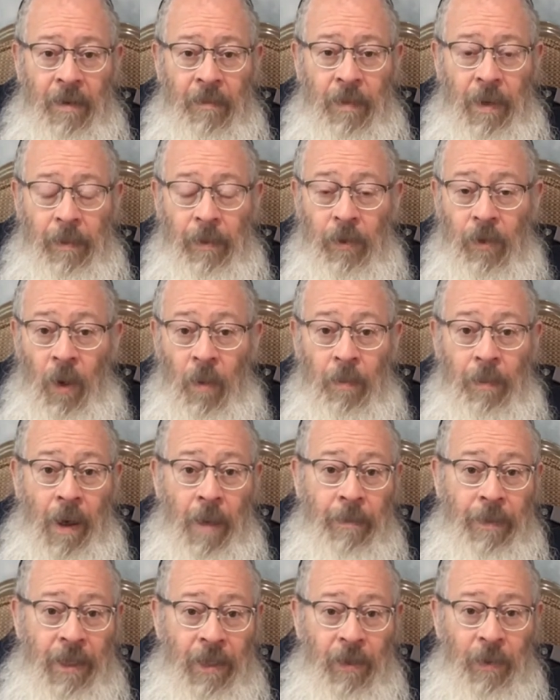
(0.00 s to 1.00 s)
People don't
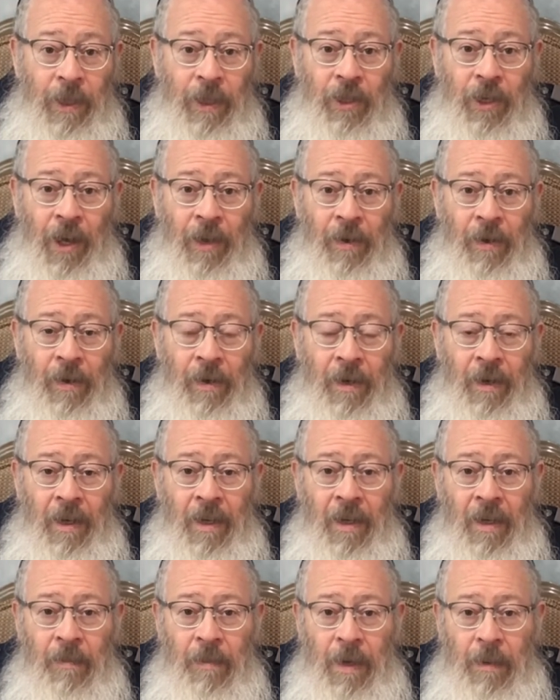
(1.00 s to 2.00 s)
bump into each other.
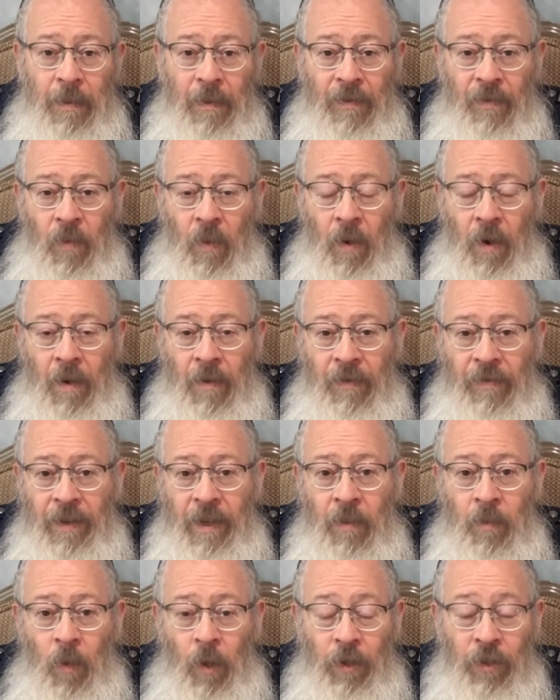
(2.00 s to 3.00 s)
People
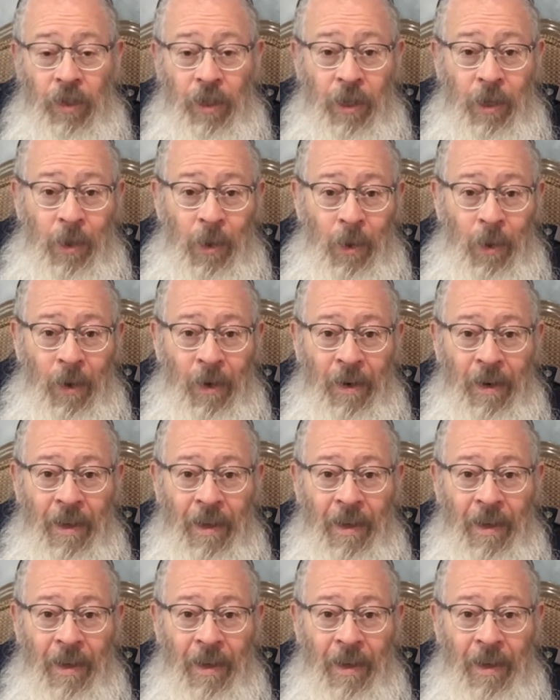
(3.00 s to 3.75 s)
feel more secure.